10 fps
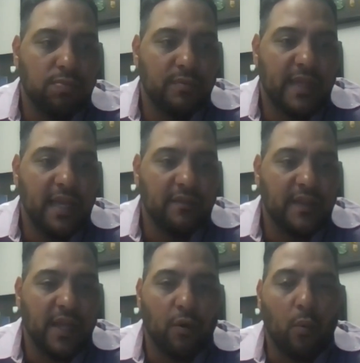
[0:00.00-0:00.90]
they
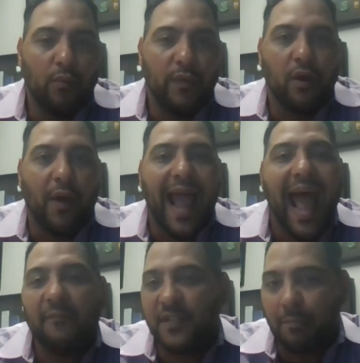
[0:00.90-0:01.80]
don't
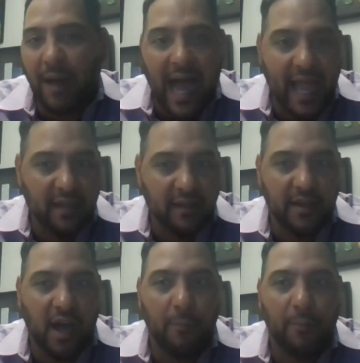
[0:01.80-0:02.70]
have to buy an
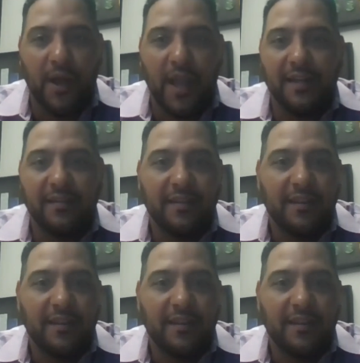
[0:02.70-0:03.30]
upgrade.